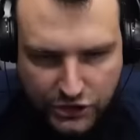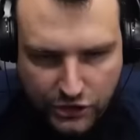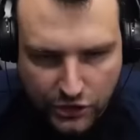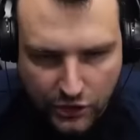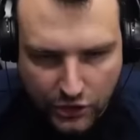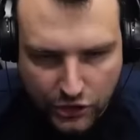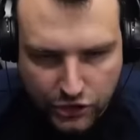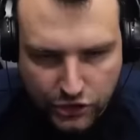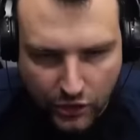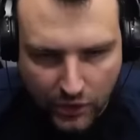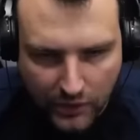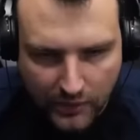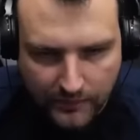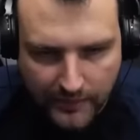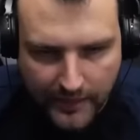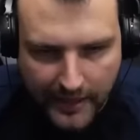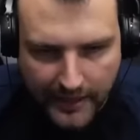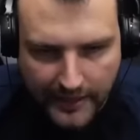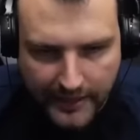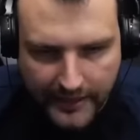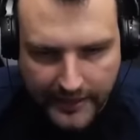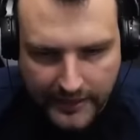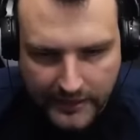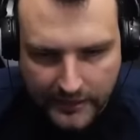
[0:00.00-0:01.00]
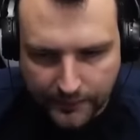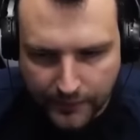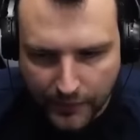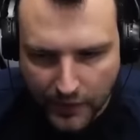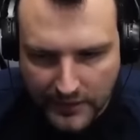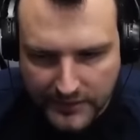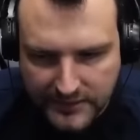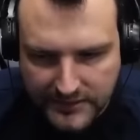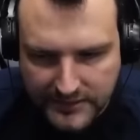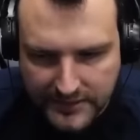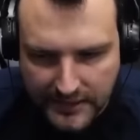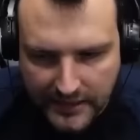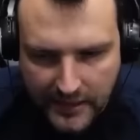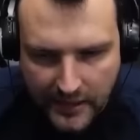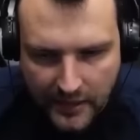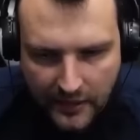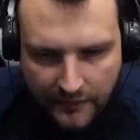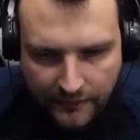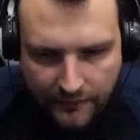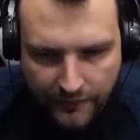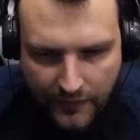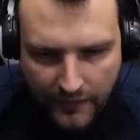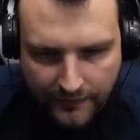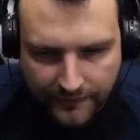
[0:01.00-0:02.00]
lost all my hit points
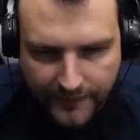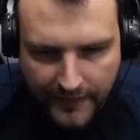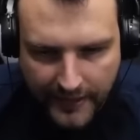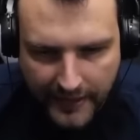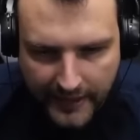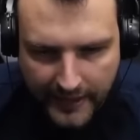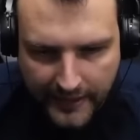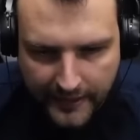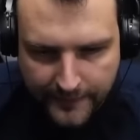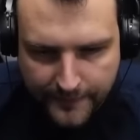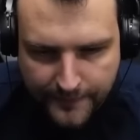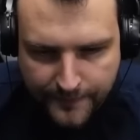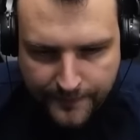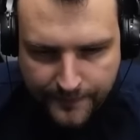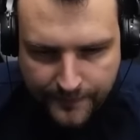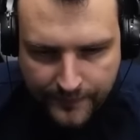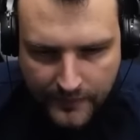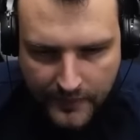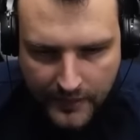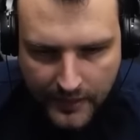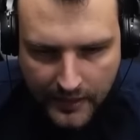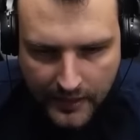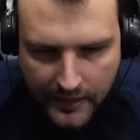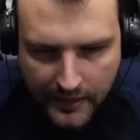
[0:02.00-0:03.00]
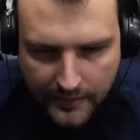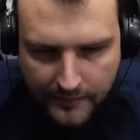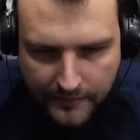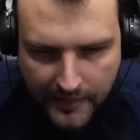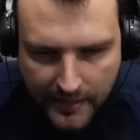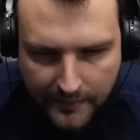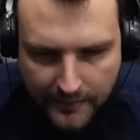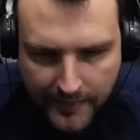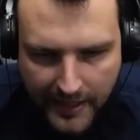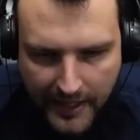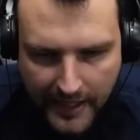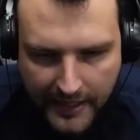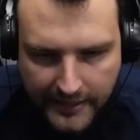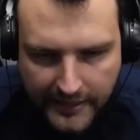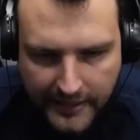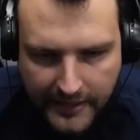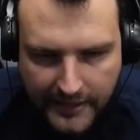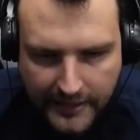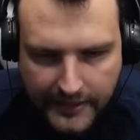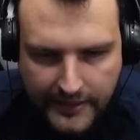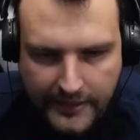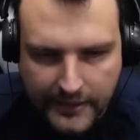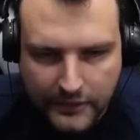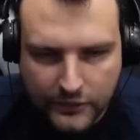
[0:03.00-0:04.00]
for free. Maybe I needed